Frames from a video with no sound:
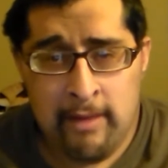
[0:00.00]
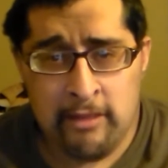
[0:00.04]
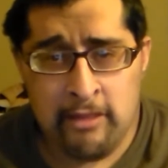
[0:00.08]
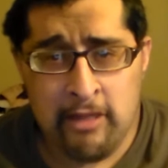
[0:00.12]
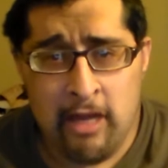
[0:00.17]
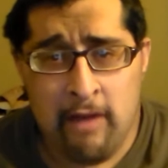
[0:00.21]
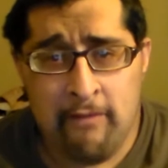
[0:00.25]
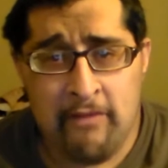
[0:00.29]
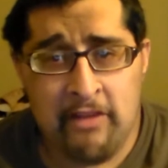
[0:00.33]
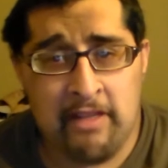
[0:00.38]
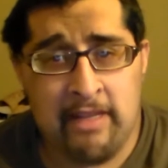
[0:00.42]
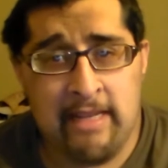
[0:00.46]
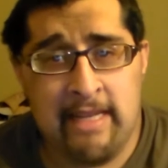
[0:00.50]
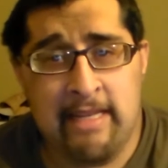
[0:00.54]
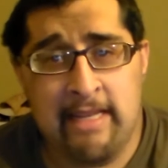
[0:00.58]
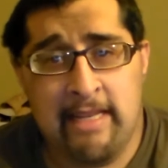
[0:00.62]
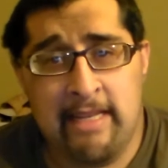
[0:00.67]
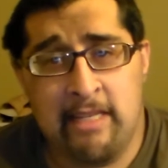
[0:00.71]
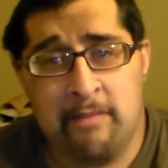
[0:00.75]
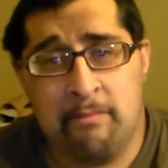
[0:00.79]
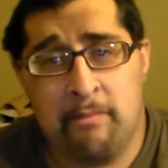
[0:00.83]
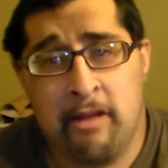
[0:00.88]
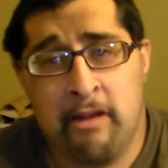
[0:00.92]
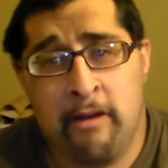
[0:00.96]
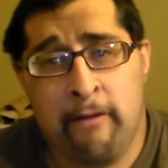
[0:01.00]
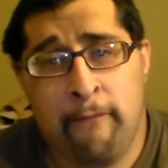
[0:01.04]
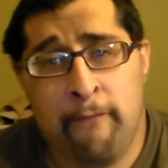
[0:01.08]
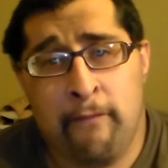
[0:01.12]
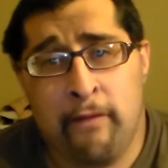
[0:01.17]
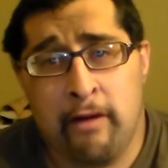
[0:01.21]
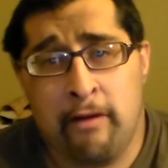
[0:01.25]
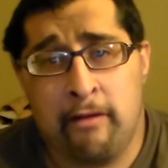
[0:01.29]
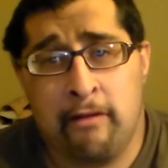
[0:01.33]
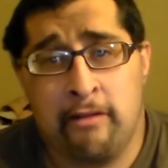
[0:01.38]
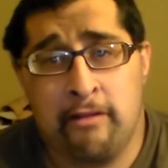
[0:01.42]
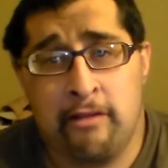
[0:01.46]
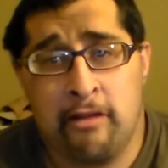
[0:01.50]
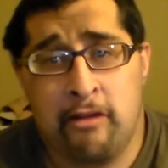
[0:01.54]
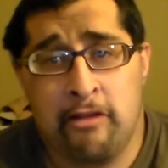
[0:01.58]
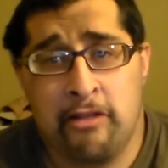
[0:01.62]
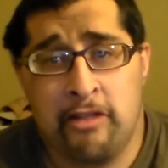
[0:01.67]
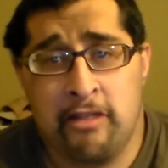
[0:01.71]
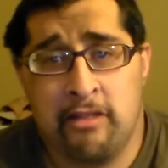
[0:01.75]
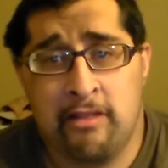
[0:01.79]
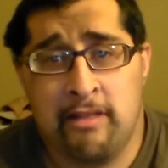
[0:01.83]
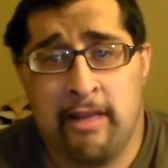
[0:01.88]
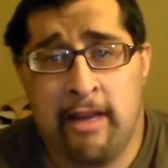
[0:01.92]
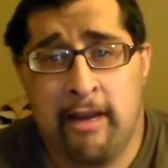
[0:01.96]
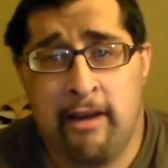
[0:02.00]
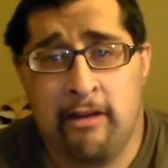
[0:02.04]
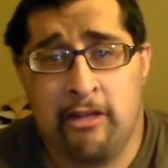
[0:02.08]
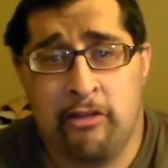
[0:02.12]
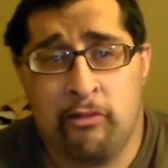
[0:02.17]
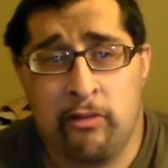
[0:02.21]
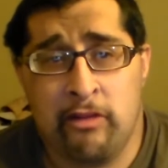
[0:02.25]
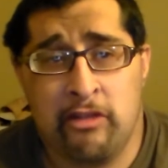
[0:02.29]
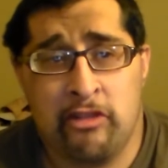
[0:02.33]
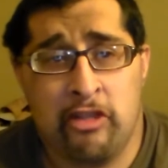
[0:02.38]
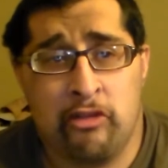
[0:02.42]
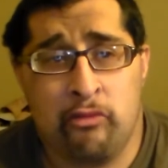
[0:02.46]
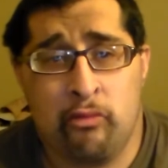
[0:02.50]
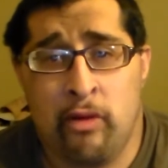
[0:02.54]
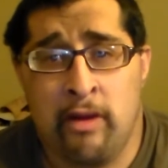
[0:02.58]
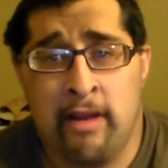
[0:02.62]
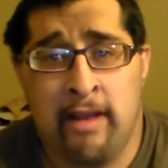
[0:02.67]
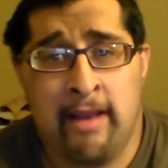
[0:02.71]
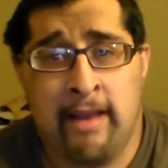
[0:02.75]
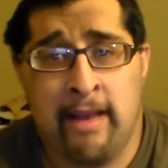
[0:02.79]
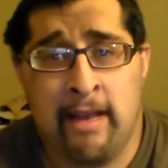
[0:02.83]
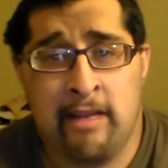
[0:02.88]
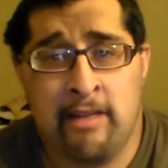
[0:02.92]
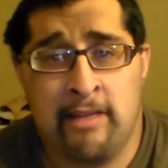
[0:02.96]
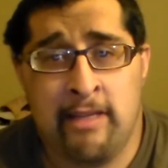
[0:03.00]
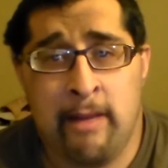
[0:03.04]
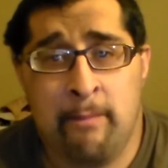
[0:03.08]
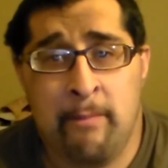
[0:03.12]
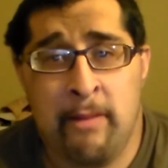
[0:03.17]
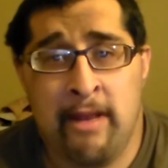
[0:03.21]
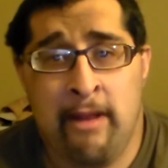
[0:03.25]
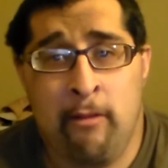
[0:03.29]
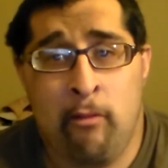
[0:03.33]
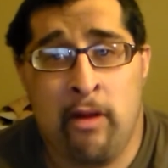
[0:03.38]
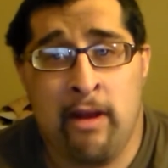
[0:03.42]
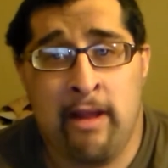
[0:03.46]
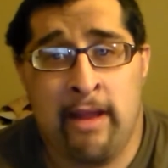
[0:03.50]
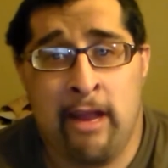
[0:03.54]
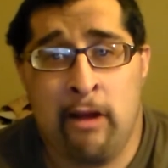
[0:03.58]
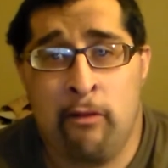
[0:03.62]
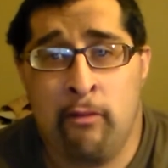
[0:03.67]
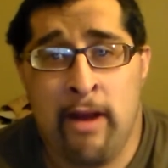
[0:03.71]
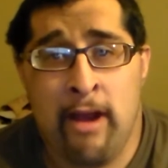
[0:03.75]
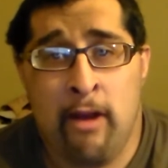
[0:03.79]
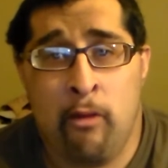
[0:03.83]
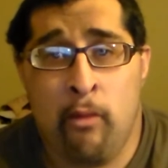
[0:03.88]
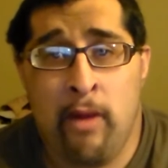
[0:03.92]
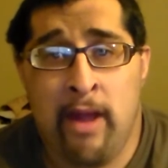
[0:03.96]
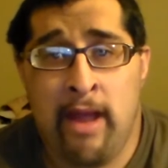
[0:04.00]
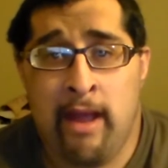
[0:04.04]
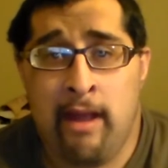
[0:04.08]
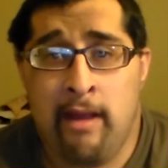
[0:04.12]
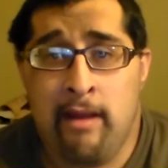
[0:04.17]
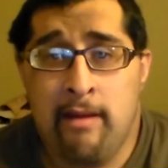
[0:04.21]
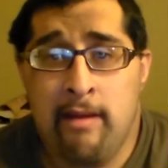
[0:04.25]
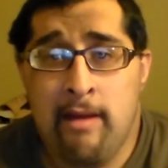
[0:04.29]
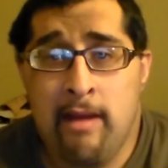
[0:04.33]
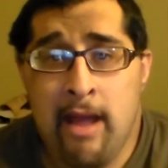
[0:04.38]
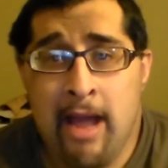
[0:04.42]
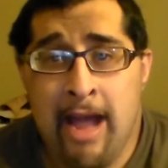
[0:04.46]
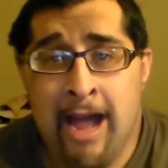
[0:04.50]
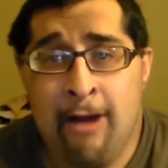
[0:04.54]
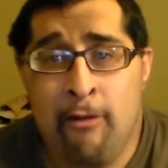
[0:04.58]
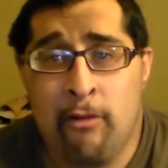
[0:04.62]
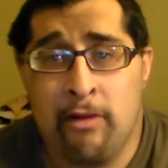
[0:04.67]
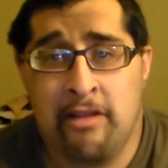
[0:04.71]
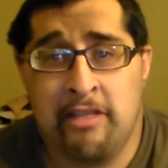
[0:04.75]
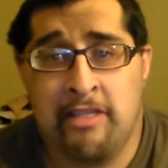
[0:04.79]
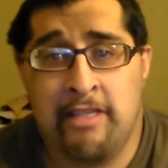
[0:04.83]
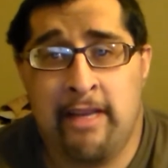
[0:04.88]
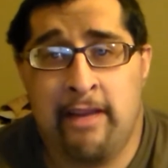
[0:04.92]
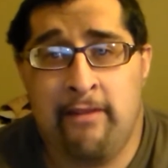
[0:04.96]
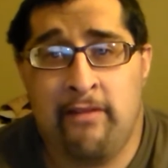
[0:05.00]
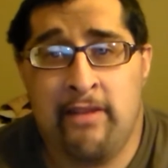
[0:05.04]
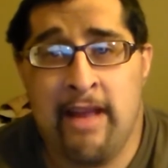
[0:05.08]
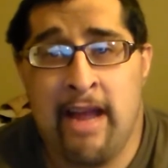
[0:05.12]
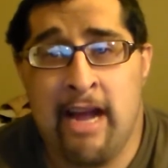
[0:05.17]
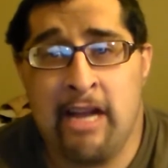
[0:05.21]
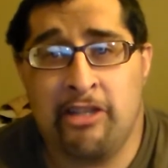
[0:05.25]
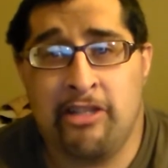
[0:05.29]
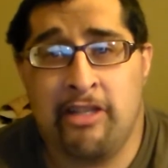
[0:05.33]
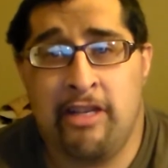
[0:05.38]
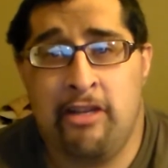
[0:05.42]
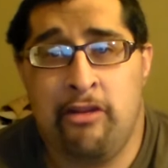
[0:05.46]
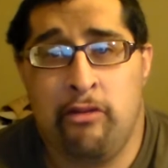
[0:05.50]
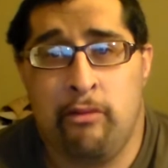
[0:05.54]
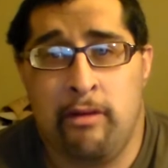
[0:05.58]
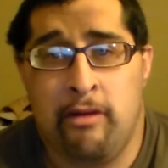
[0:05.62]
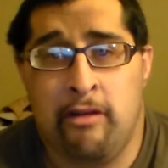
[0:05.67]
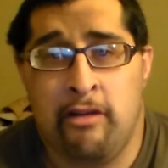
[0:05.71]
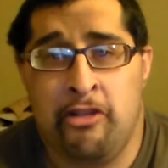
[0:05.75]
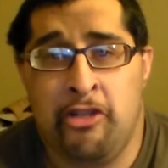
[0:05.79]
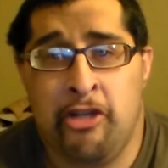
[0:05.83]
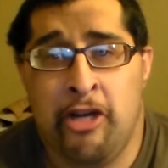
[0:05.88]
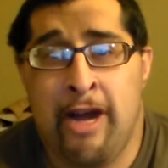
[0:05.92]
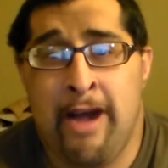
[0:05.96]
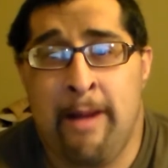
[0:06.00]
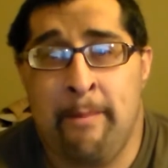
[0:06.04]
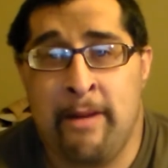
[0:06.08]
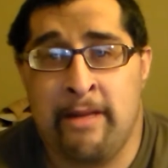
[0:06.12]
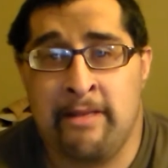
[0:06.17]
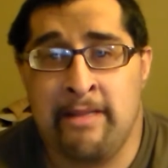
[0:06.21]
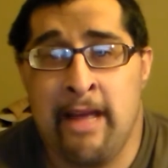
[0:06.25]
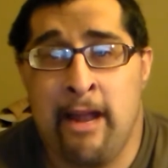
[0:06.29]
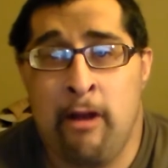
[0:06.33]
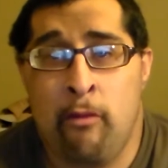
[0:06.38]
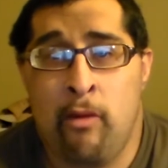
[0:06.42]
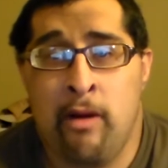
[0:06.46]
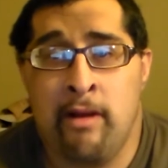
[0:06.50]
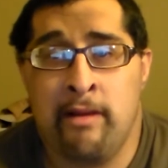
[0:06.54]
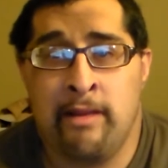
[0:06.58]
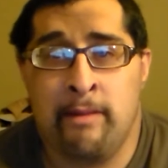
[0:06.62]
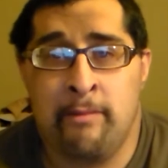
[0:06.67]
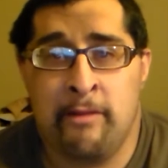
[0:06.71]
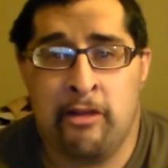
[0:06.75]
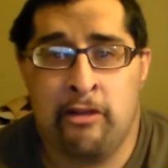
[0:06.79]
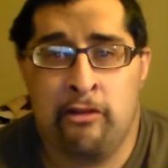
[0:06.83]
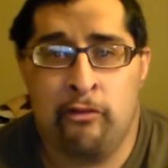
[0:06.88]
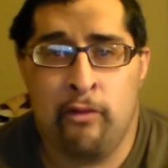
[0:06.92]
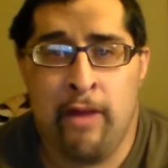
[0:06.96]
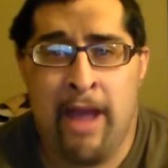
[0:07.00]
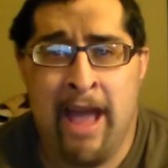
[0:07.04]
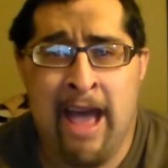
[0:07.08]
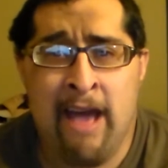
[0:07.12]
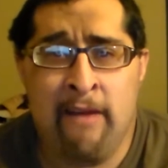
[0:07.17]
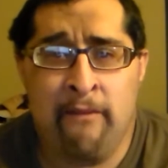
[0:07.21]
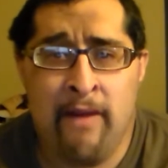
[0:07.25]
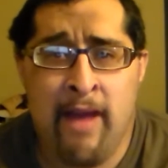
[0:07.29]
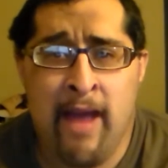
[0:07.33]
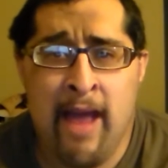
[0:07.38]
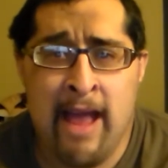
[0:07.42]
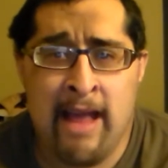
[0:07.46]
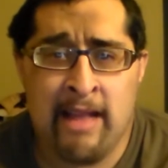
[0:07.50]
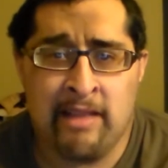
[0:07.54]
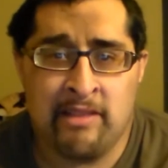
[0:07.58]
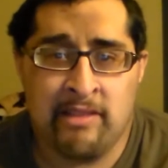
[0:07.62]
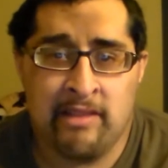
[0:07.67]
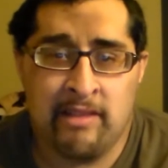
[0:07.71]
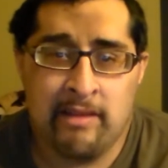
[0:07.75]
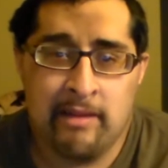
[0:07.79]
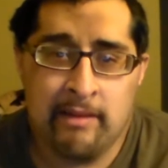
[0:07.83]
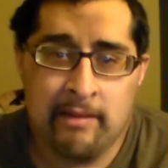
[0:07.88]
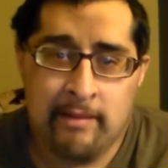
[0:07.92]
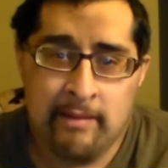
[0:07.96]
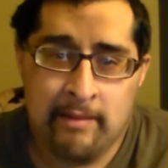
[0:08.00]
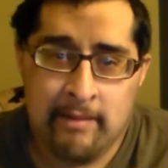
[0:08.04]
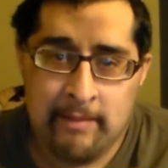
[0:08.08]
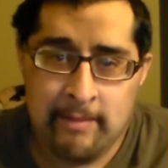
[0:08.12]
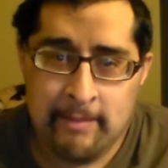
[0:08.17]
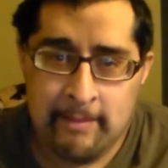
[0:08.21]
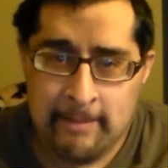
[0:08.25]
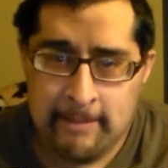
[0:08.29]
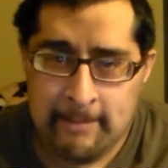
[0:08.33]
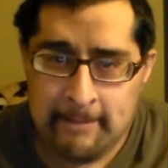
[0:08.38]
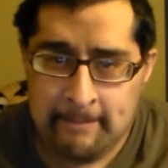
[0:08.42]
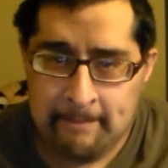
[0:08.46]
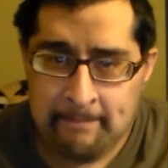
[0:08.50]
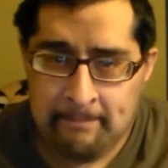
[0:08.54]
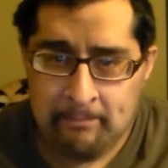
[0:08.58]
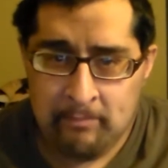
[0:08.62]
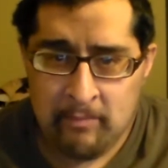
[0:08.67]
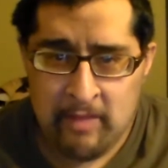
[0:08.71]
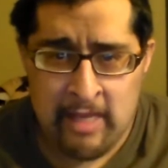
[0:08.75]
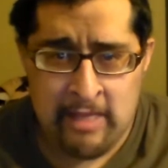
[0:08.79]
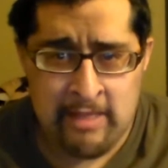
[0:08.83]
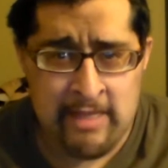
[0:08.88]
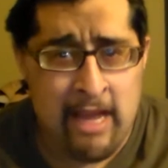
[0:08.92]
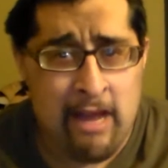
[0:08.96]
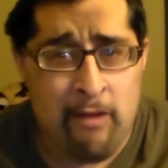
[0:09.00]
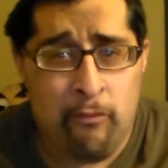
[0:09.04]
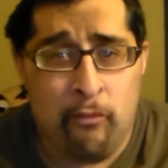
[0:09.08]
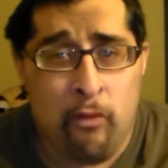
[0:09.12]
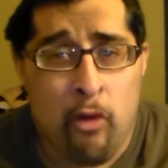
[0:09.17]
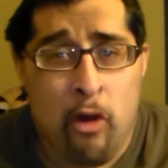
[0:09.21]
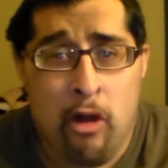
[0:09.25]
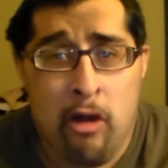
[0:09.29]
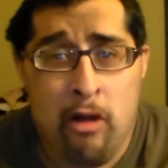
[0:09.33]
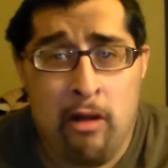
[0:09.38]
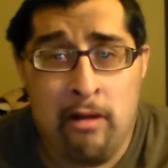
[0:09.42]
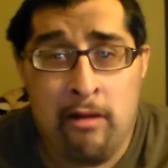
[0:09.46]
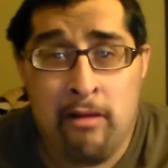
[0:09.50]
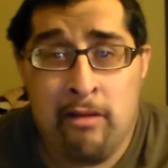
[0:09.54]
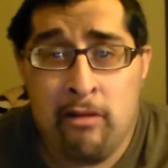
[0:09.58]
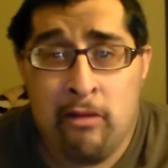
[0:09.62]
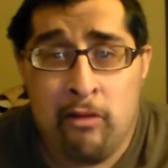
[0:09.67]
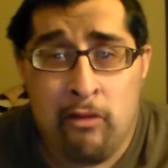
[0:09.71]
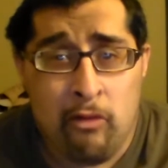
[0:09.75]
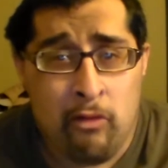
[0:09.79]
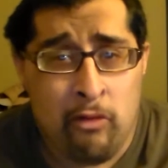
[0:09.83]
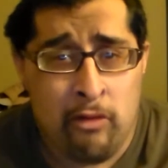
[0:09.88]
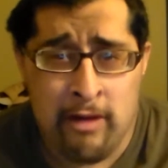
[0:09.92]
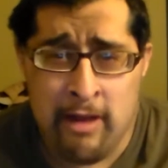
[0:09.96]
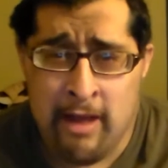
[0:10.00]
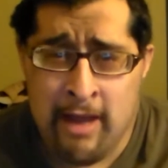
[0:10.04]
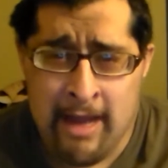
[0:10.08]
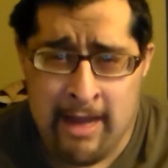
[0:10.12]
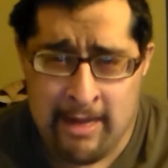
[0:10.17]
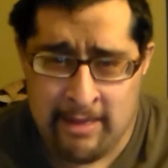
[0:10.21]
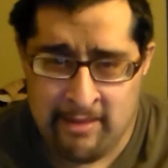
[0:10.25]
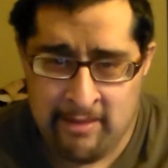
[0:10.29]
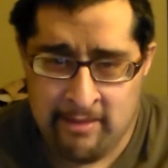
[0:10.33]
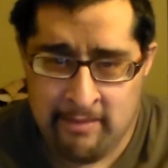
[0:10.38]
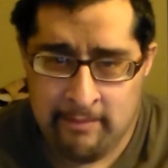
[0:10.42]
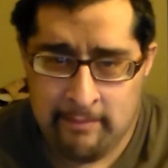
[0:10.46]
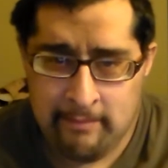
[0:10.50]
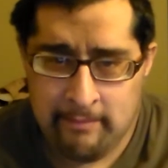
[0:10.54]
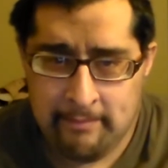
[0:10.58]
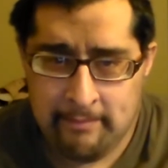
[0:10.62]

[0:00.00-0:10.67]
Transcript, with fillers: Because obviously these motherfuckers are just there was just wanting to get a tip and they want to get it right away. I want to see if they actually do a good job because I don't want them to do half-ass. Is that wrong or not?